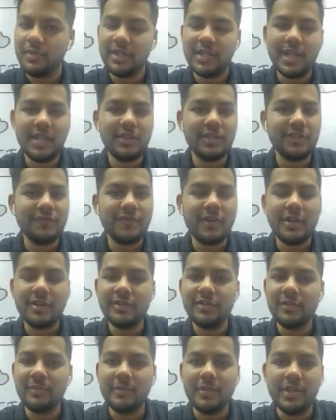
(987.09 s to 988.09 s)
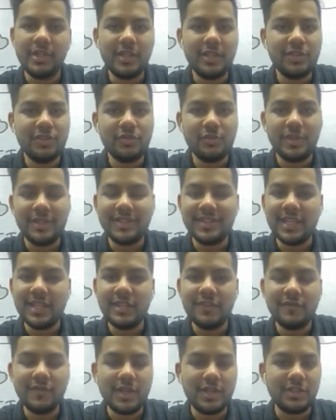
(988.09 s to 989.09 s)
tens of hundreds of millions to
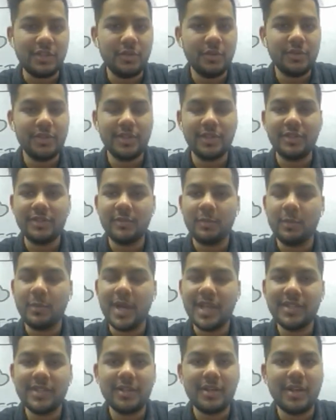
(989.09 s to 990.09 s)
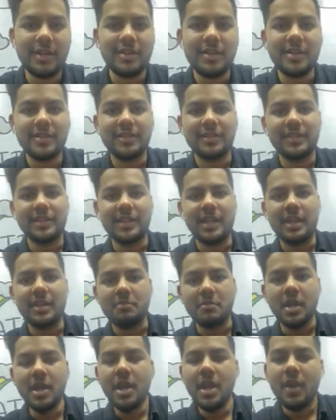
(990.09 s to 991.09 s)
incentivize users, Mastercard does the
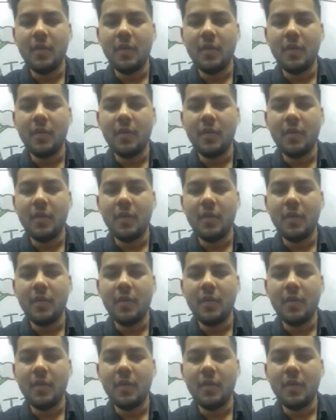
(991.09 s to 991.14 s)
same